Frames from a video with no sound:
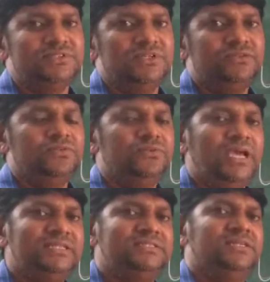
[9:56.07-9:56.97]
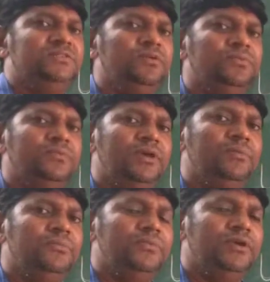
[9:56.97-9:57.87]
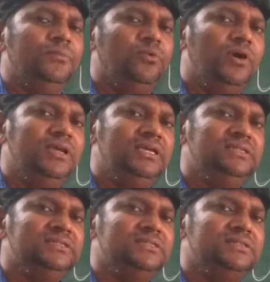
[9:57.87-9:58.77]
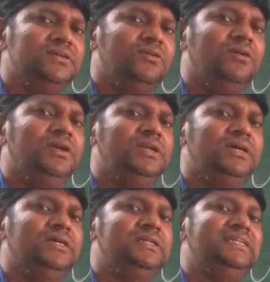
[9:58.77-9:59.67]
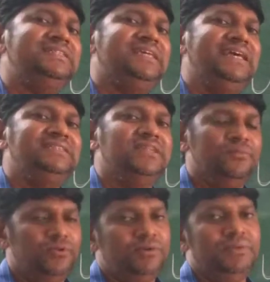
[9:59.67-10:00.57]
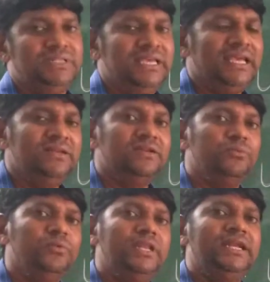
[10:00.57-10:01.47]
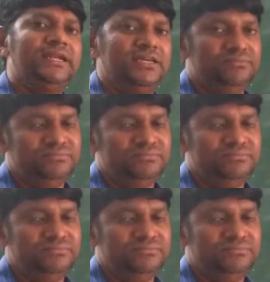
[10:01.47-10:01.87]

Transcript: So excess of employees are called the disguised employee. They can remove any time.